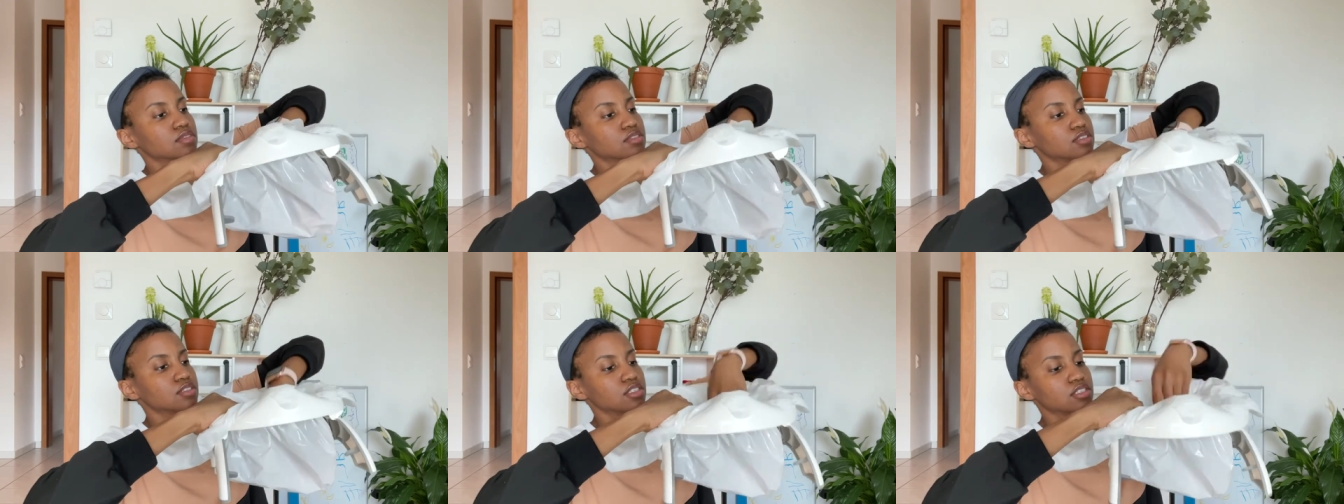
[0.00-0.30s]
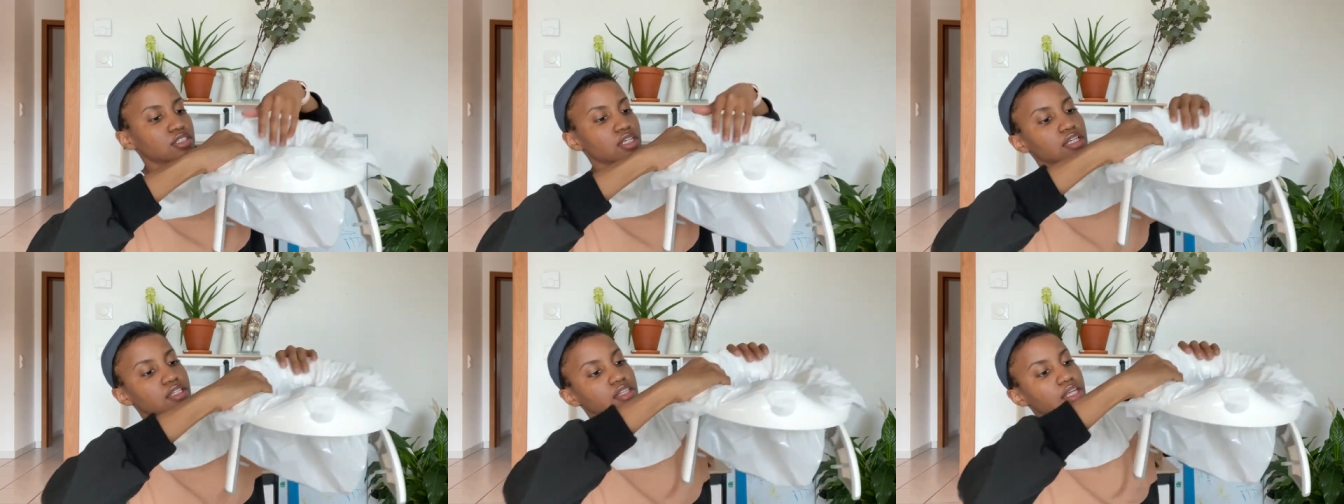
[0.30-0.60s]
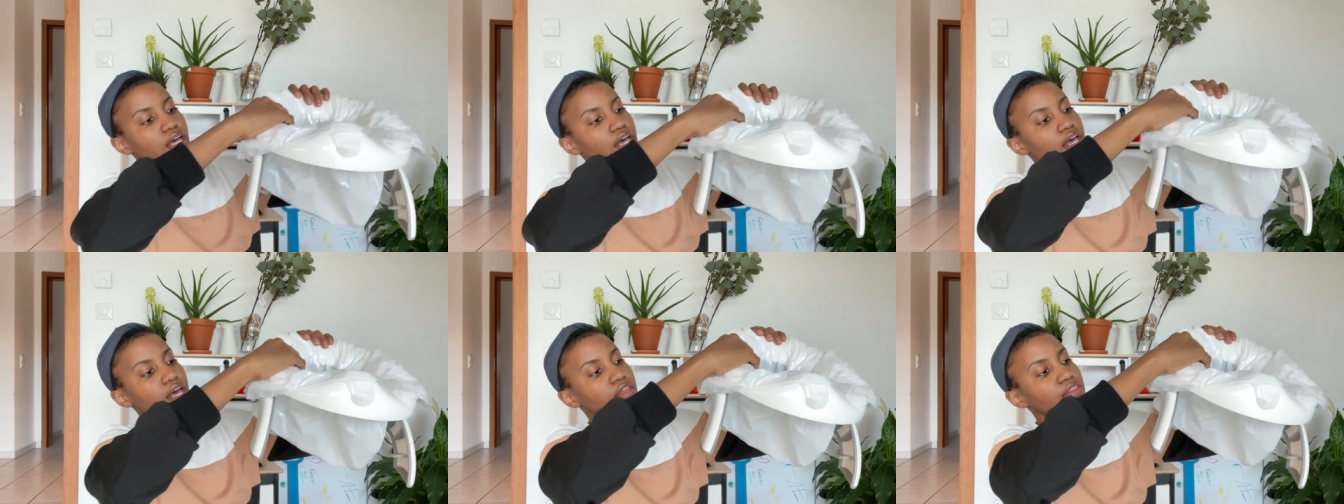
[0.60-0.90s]
Just like
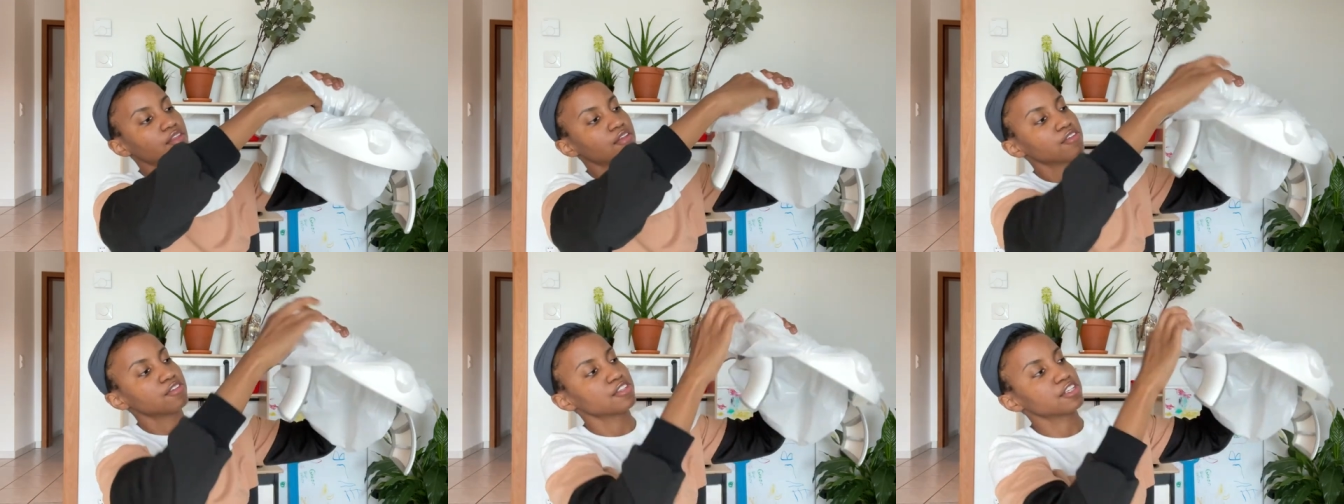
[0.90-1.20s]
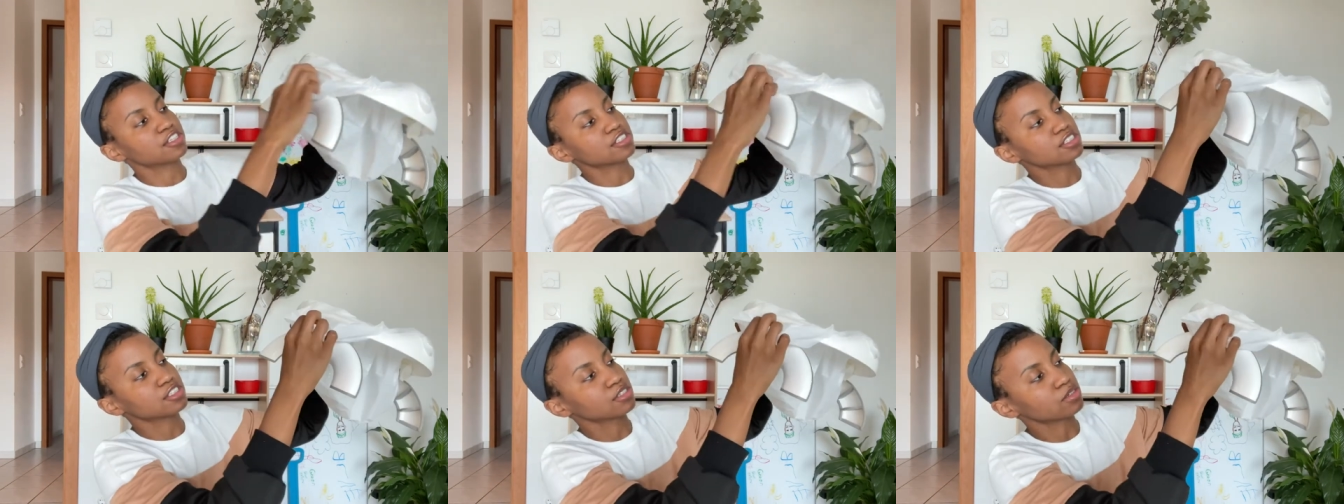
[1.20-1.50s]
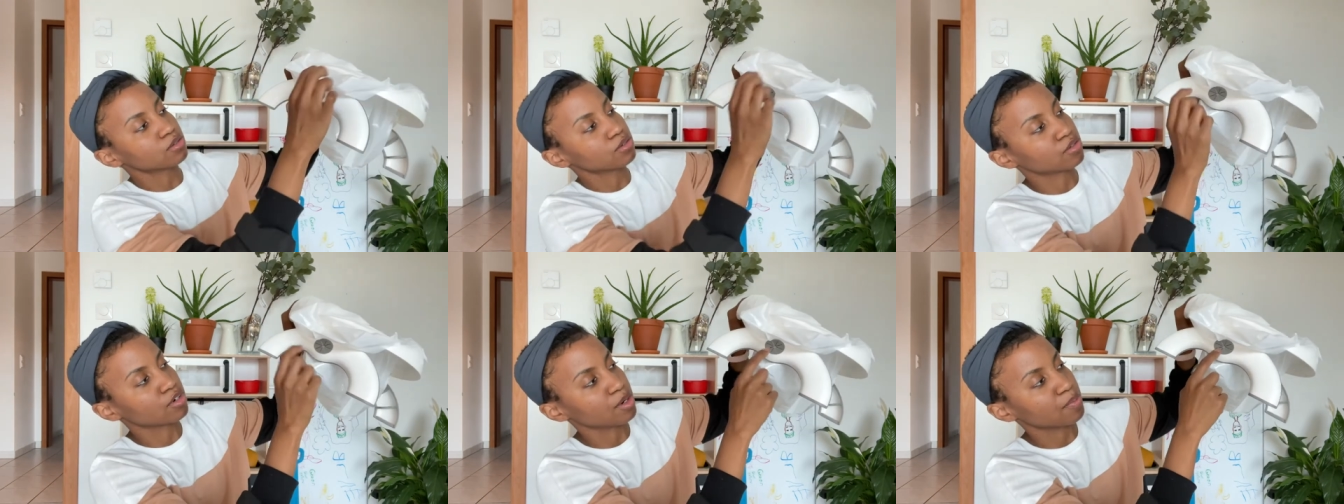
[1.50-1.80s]
that. And then these
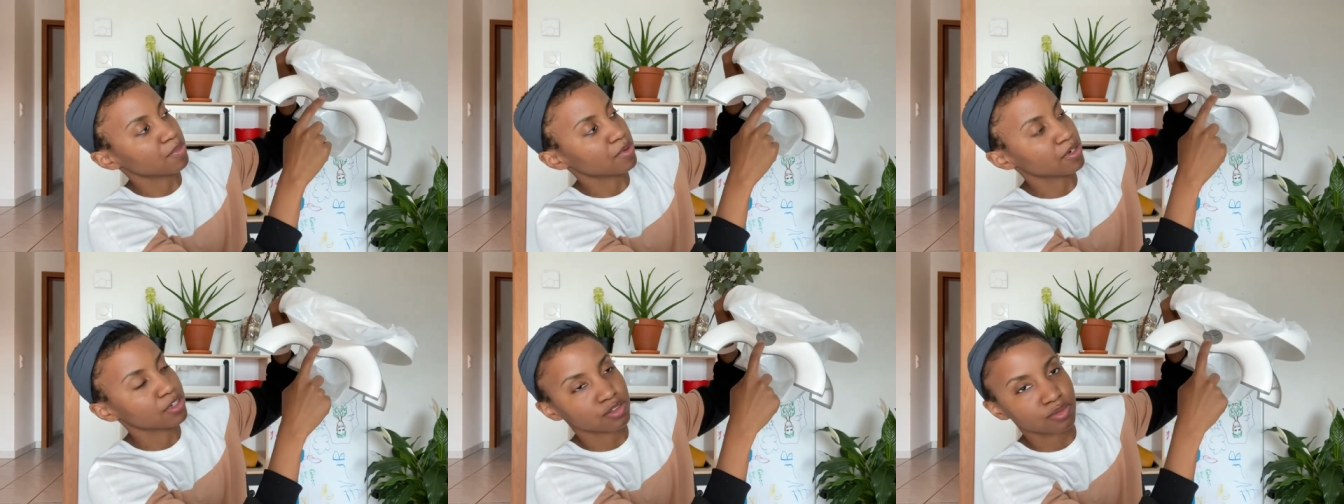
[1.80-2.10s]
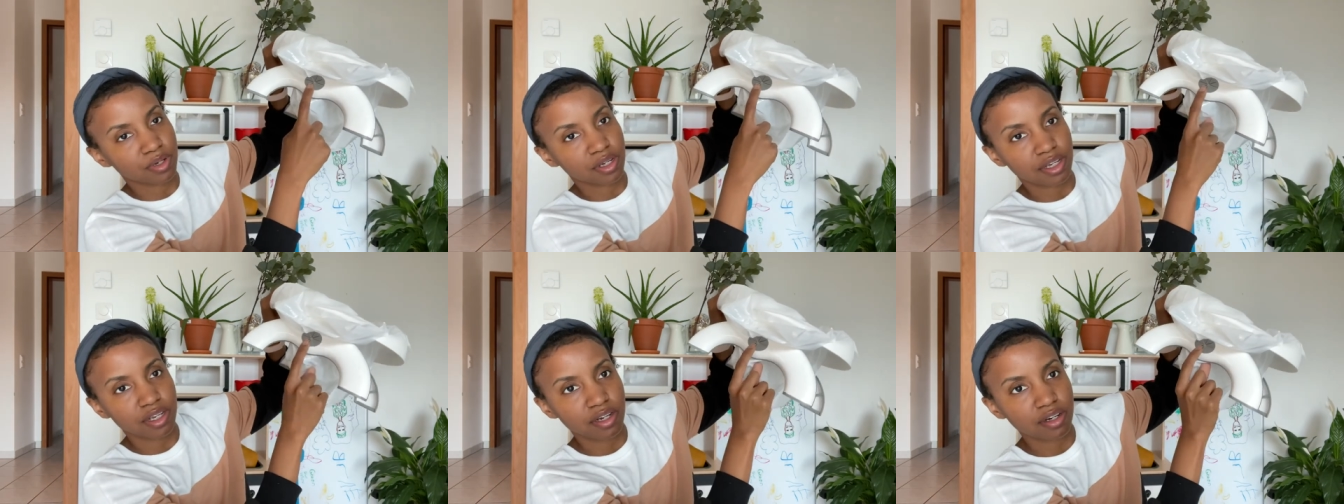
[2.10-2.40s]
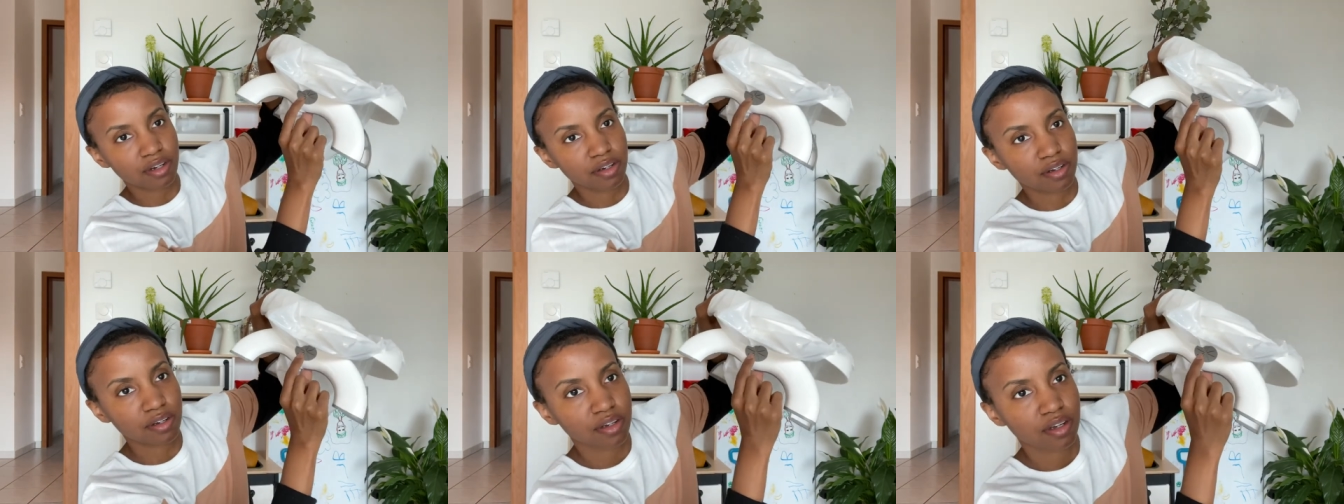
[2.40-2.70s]
little grippers right
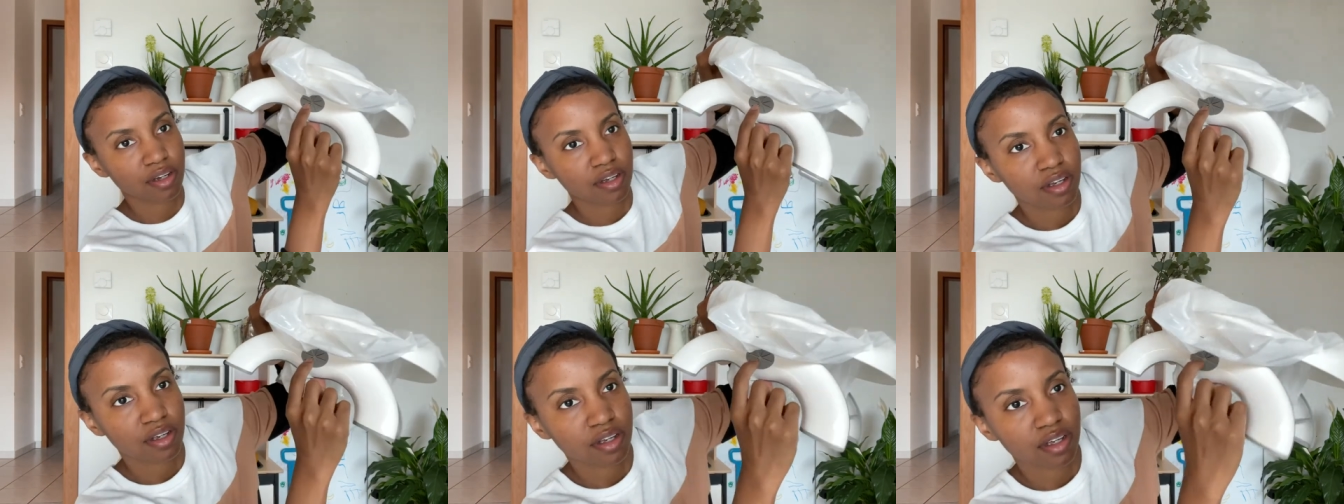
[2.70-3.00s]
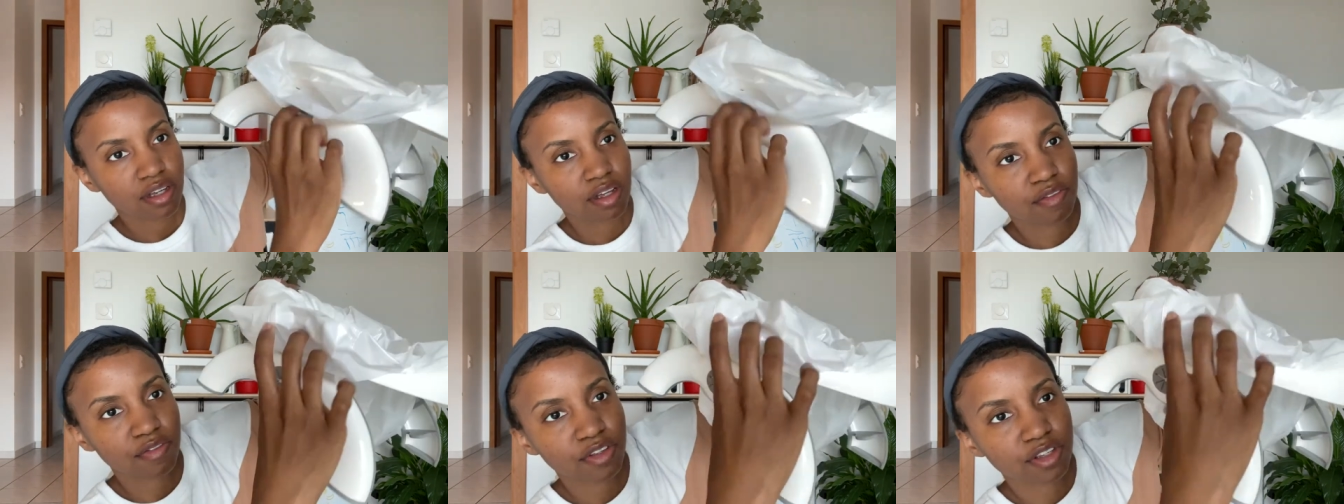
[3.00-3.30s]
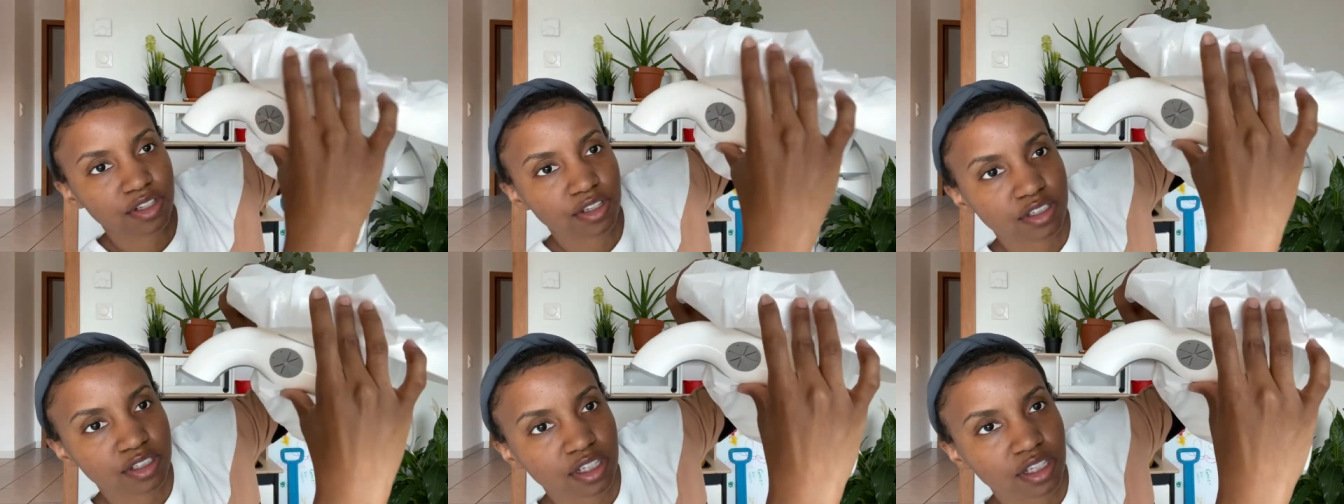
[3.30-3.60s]
here, I'm sure
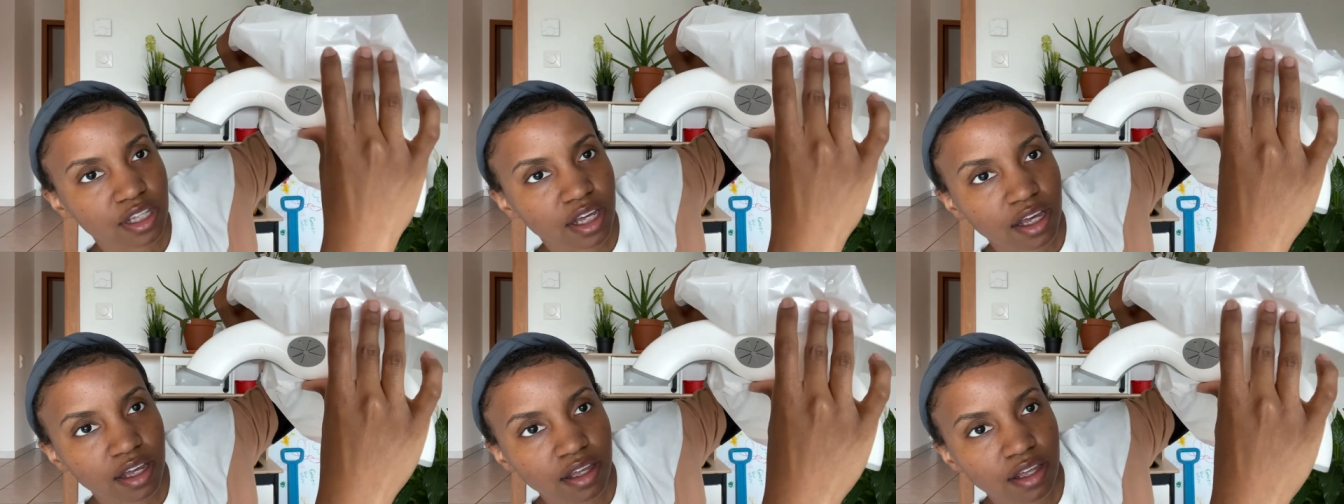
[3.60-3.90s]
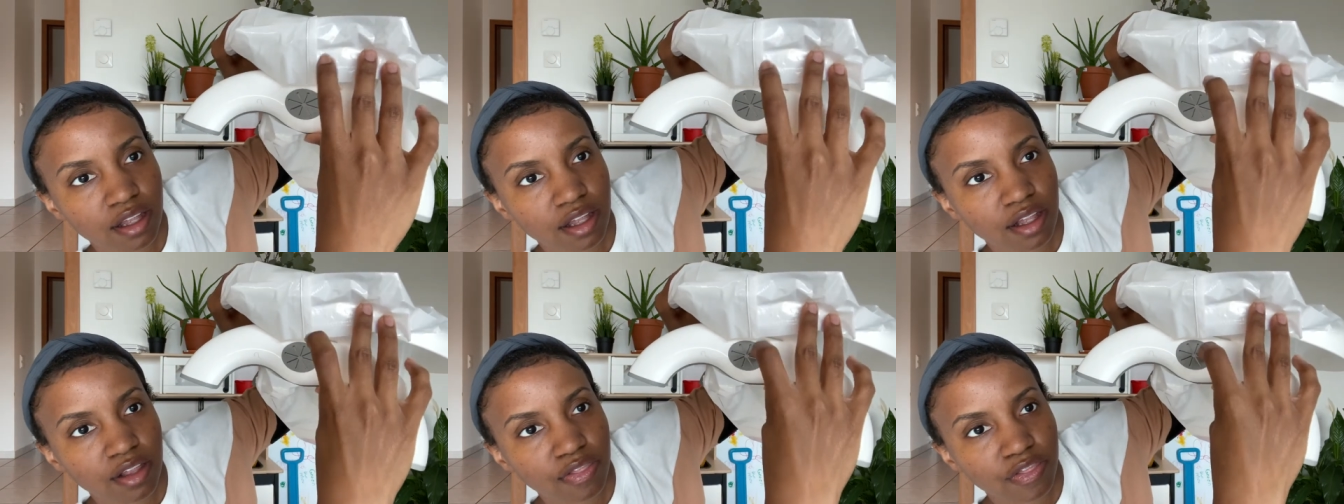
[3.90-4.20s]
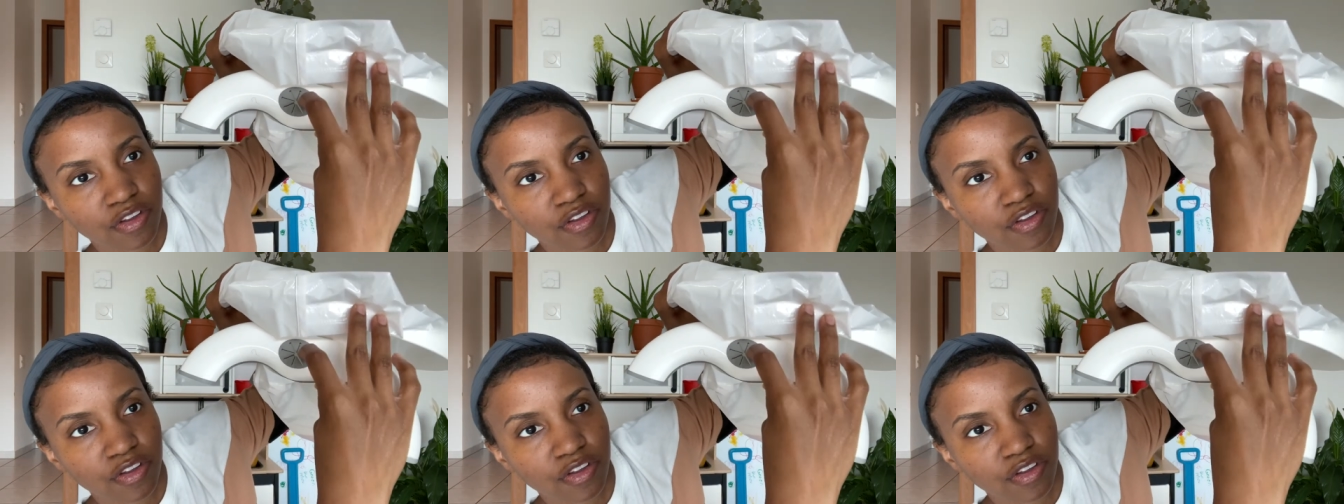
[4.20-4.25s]
you can see that.